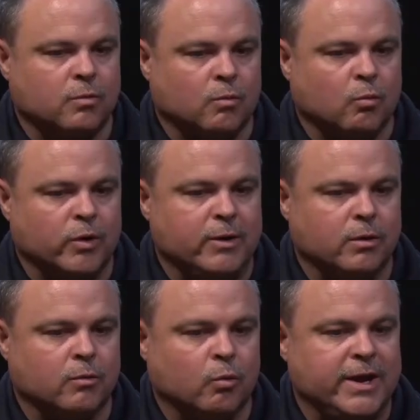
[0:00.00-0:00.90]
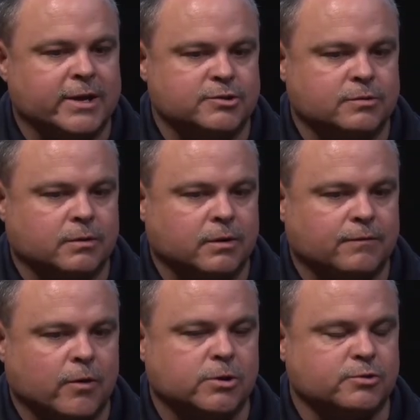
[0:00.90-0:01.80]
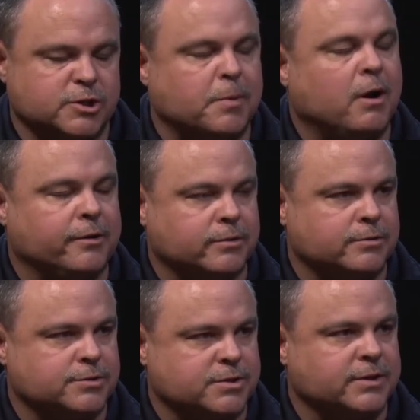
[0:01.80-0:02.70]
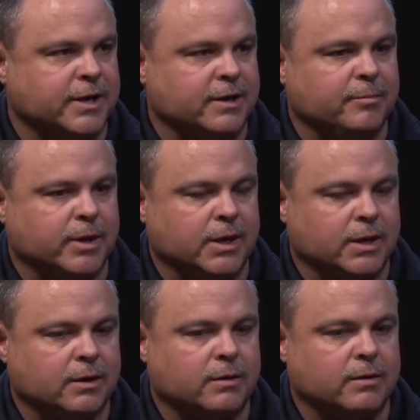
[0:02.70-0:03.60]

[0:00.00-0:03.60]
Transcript: we we as first responders need to be